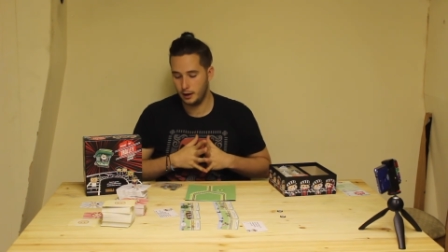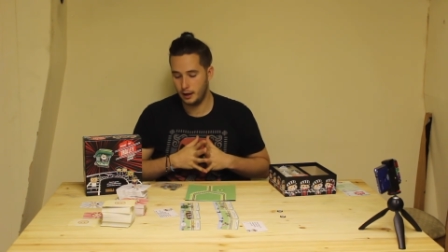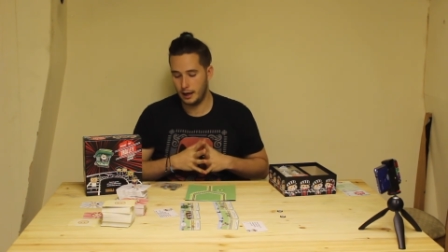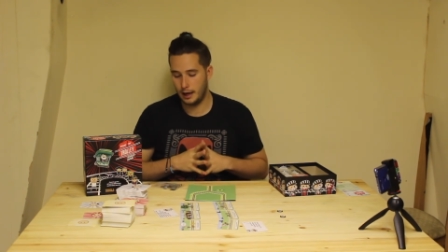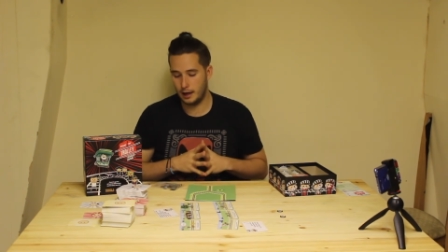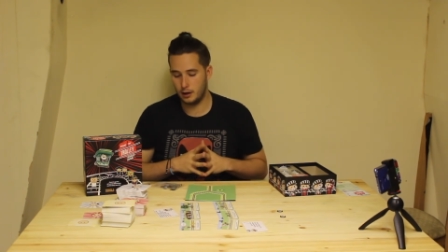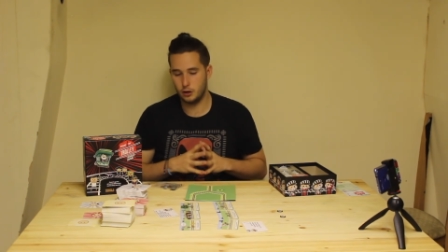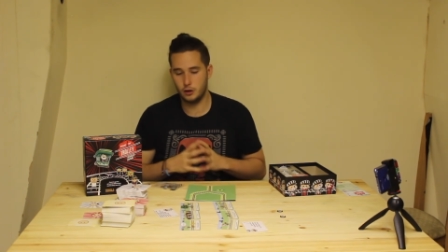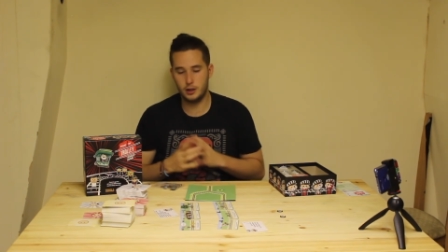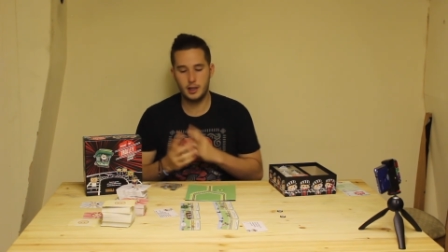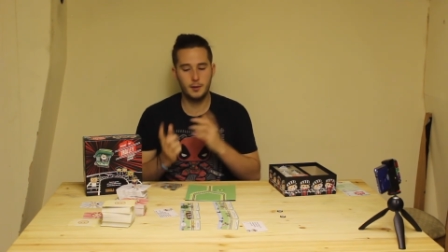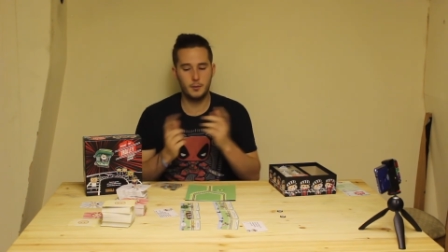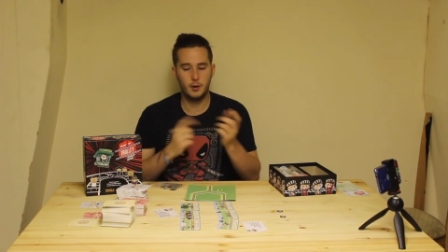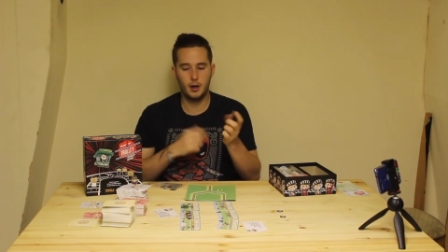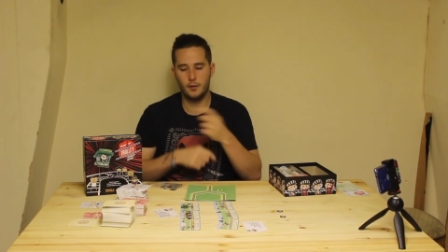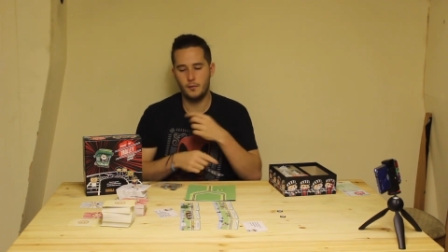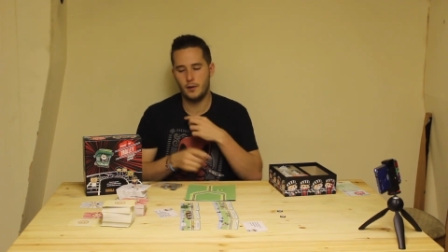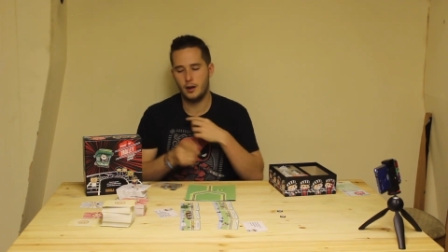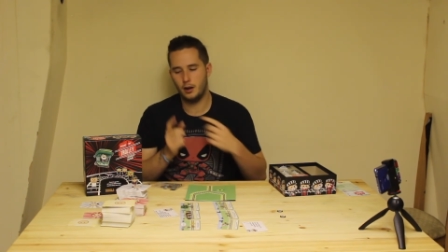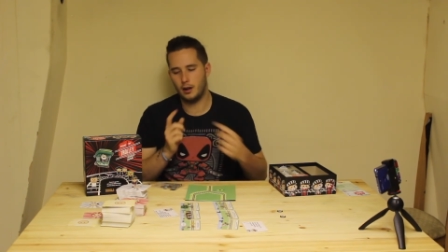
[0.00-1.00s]
And you keep
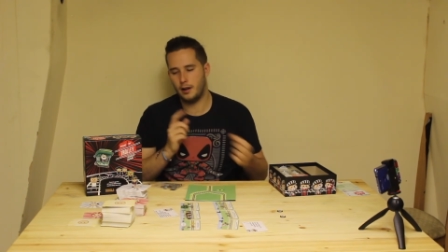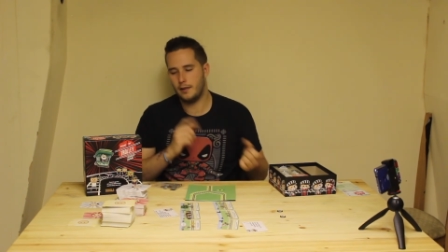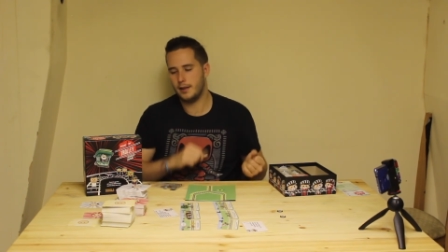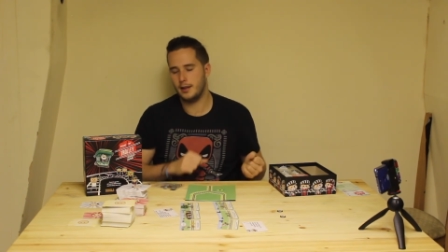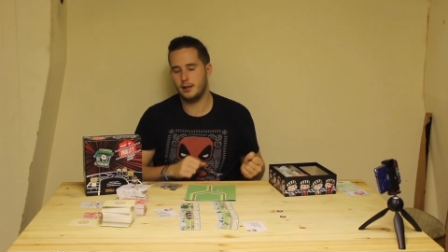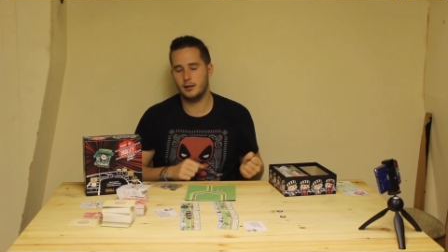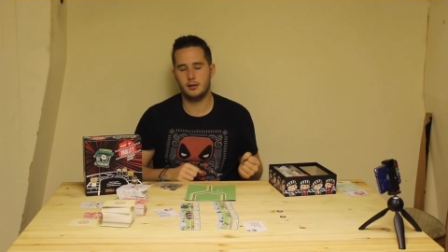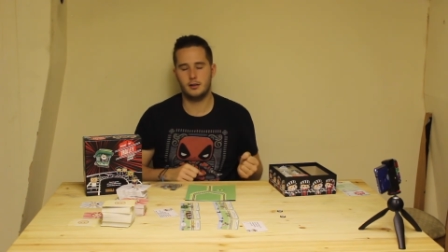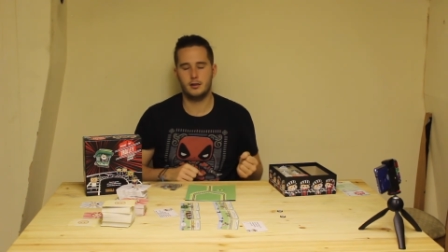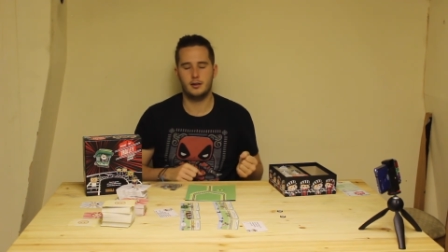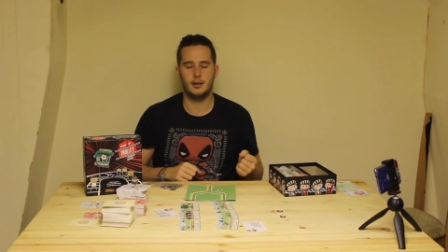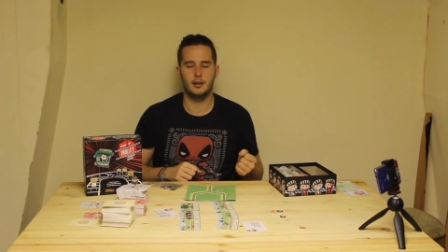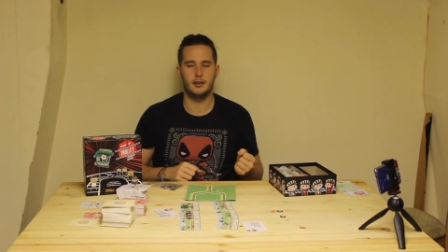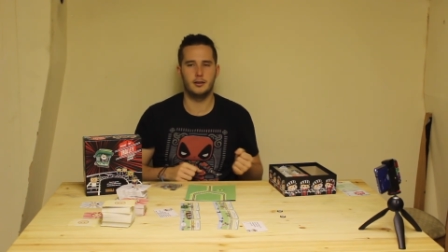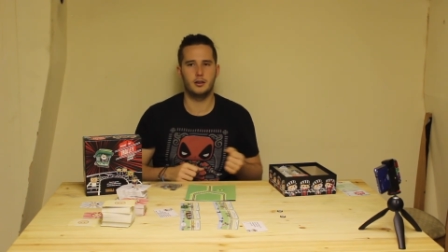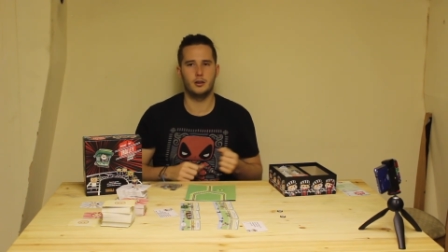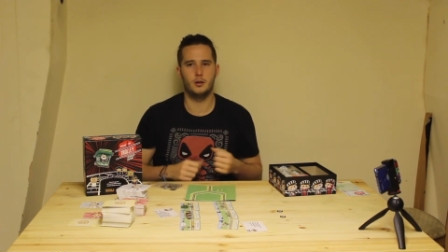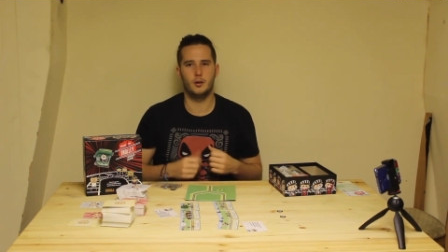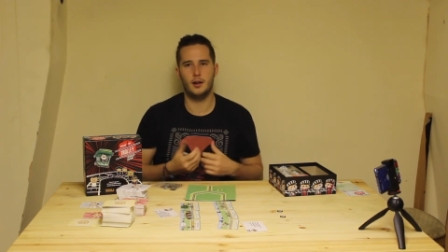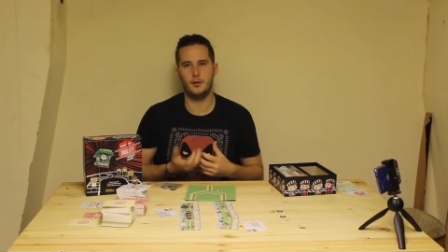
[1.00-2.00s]
going around like this
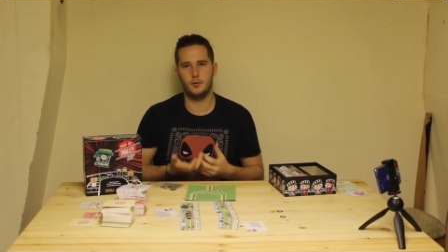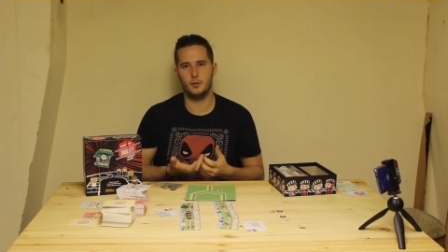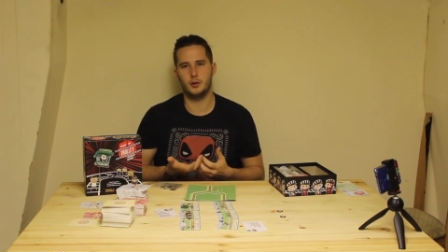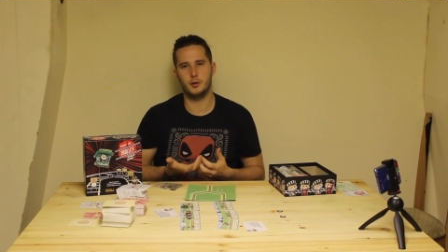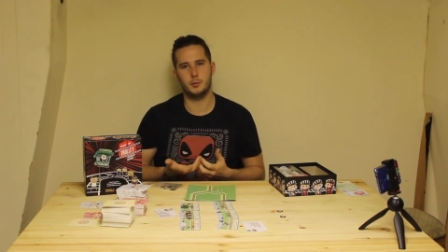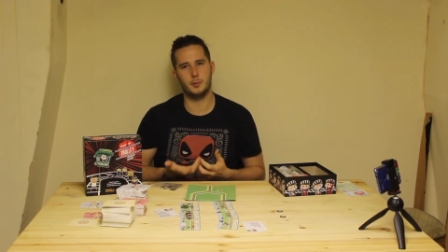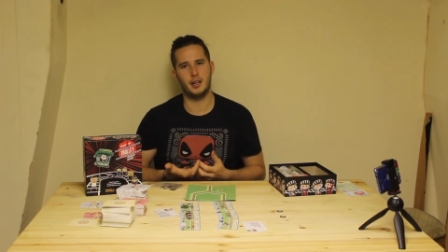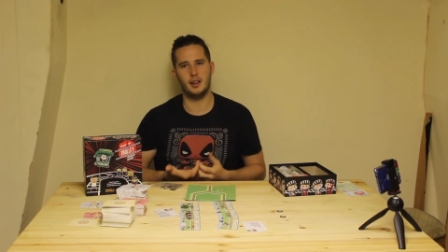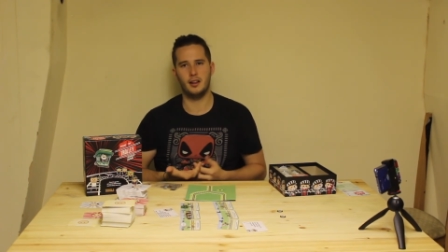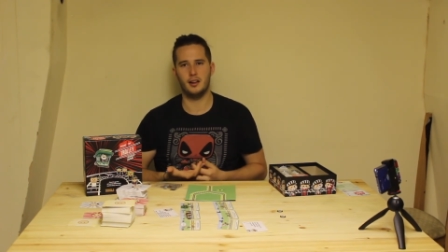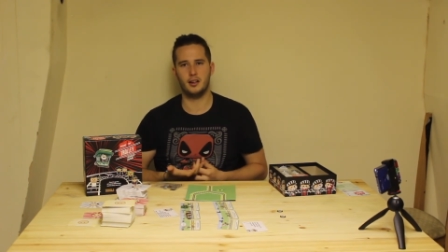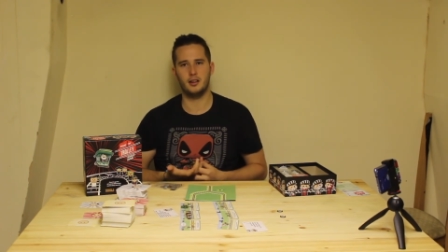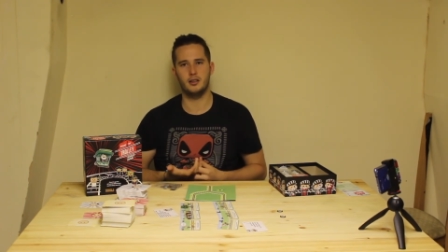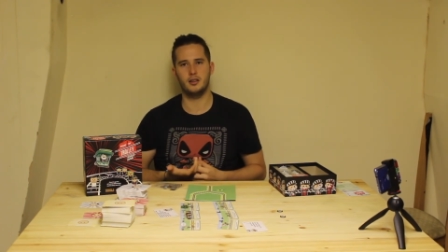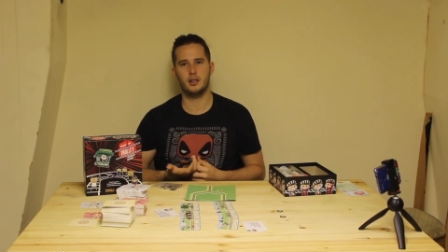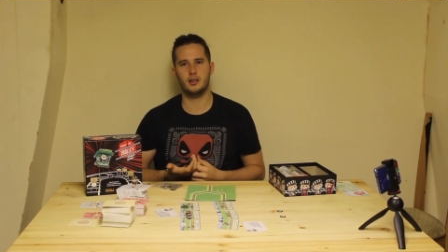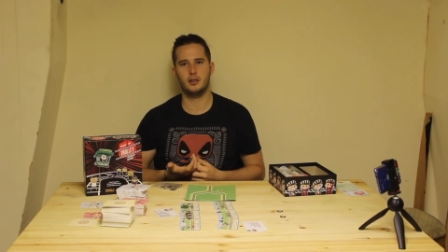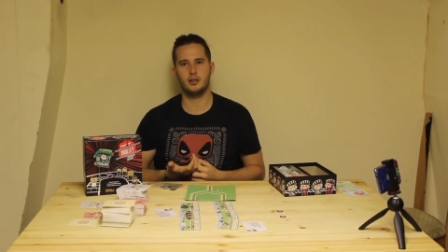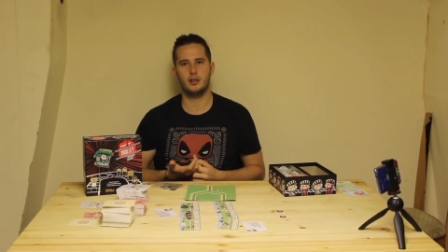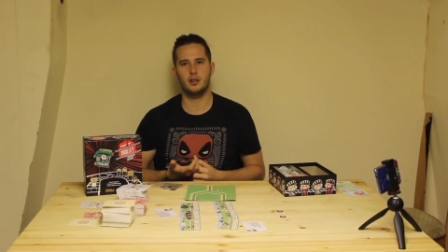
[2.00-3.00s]
until everyone's being the
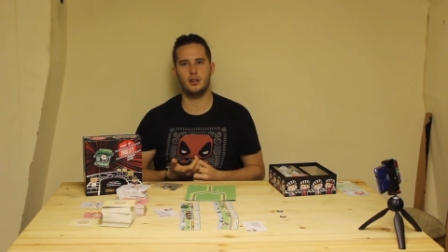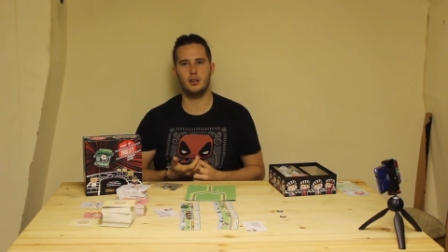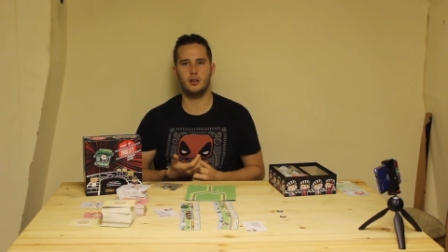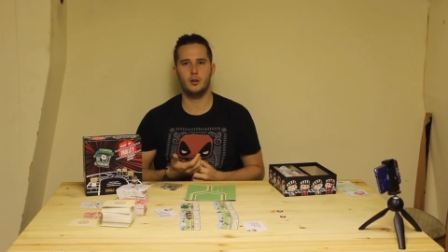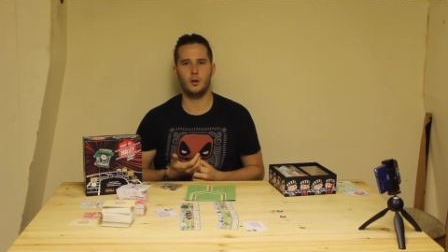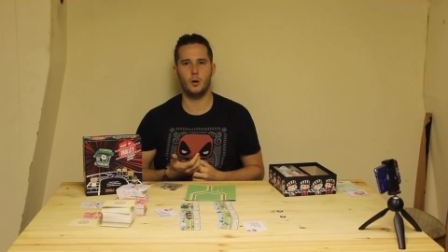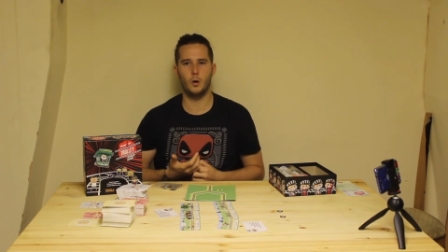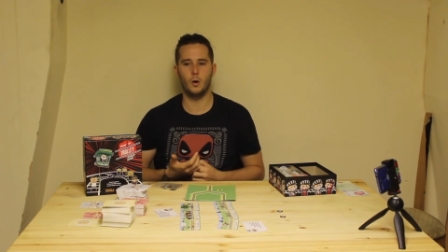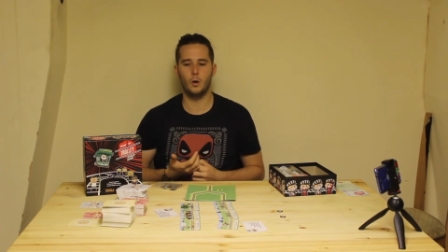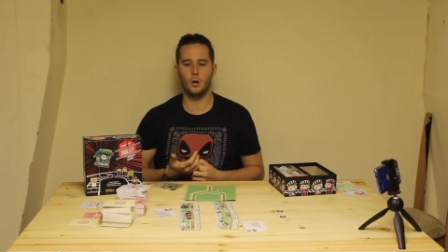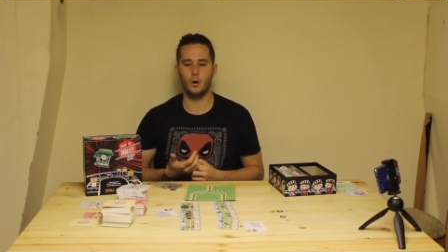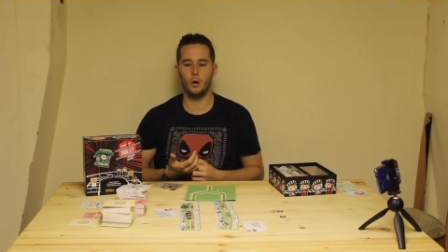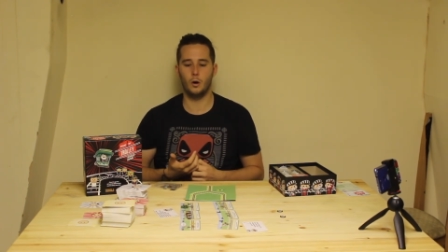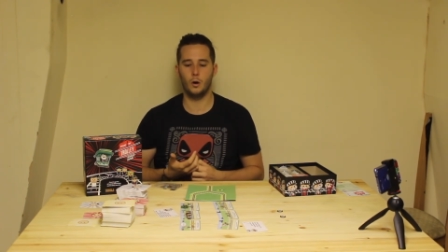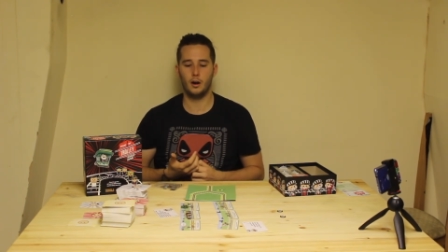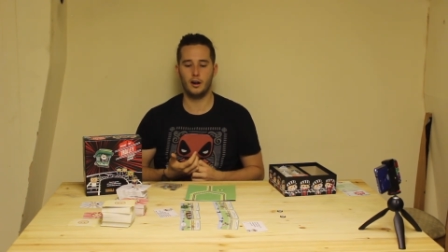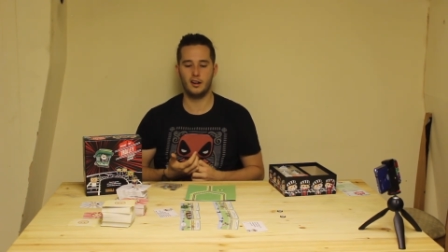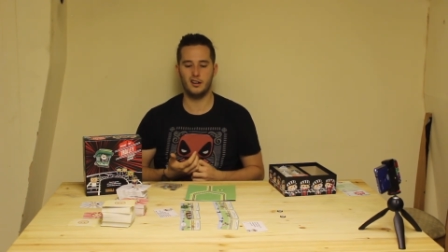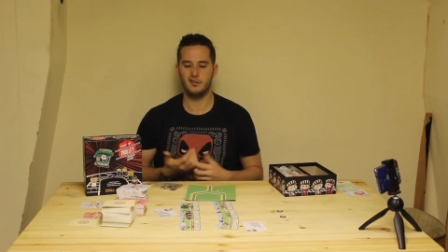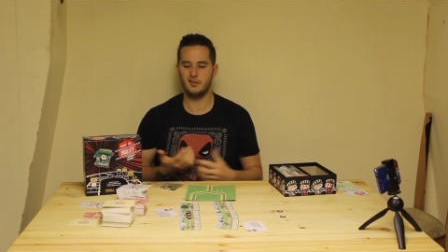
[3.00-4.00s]
conductor,
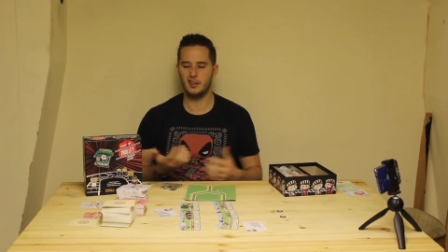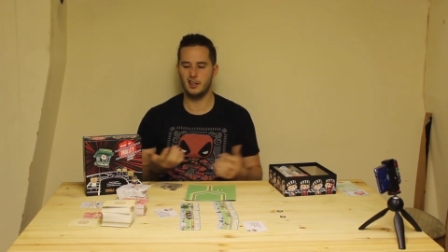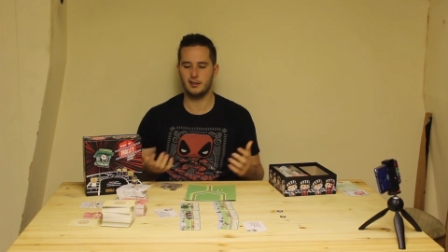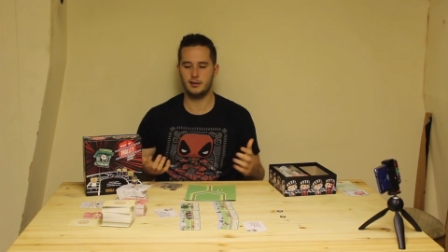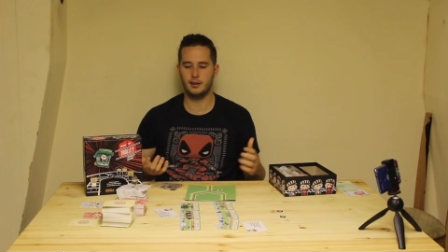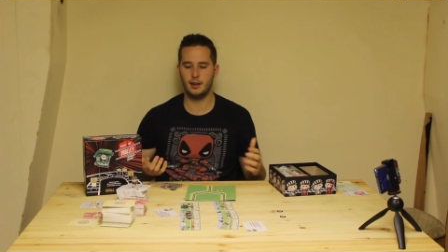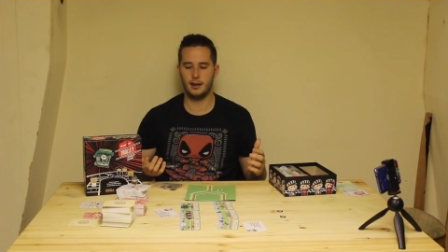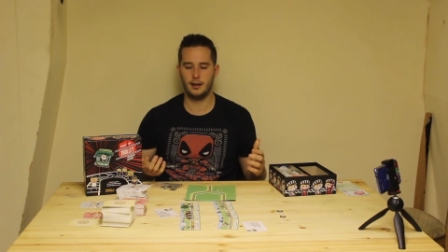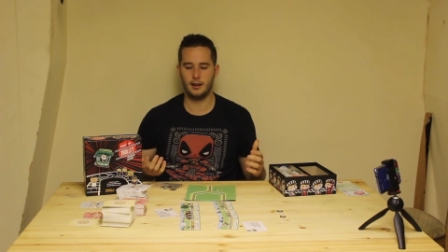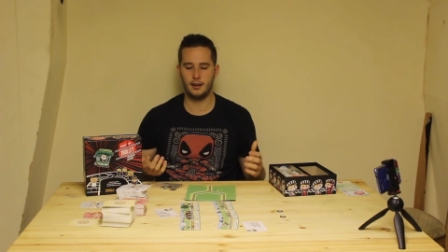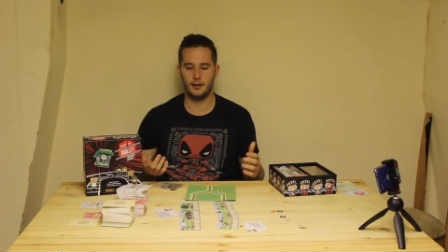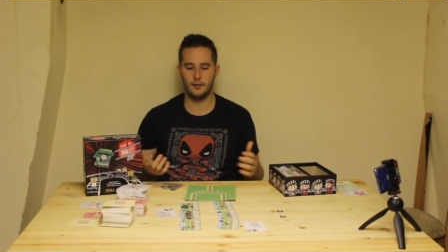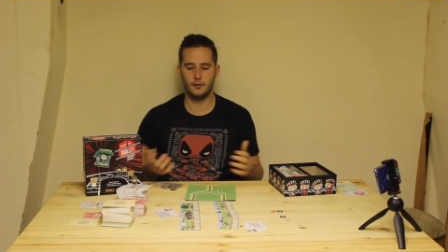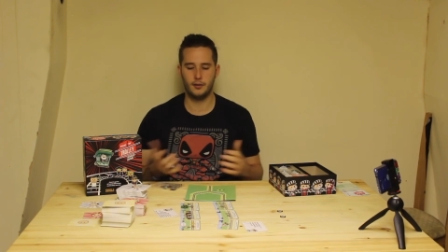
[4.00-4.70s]
or if there's not